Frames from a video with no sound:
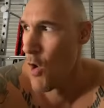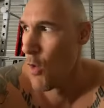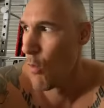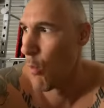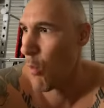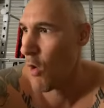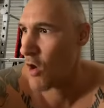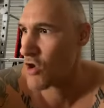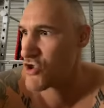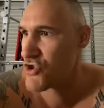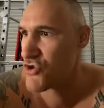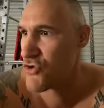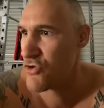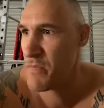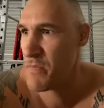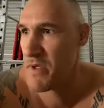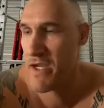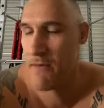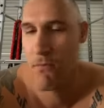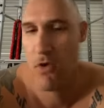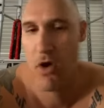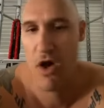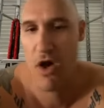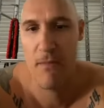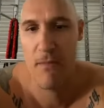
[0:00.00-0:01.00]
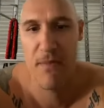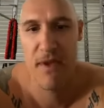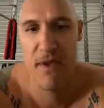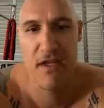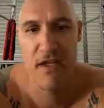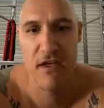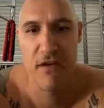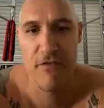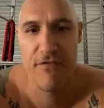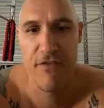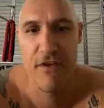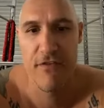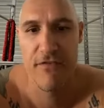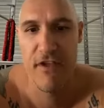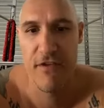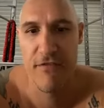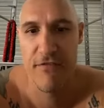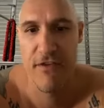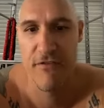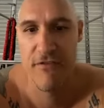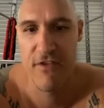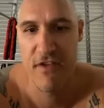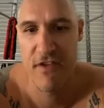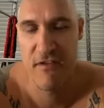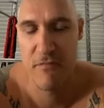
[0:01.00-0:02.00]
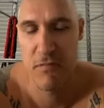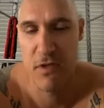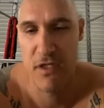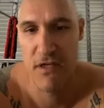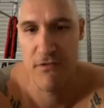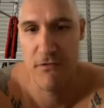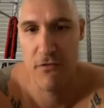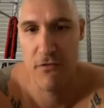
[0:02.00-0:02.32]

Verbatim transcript: what should be, in my opinion, a 50 50 split.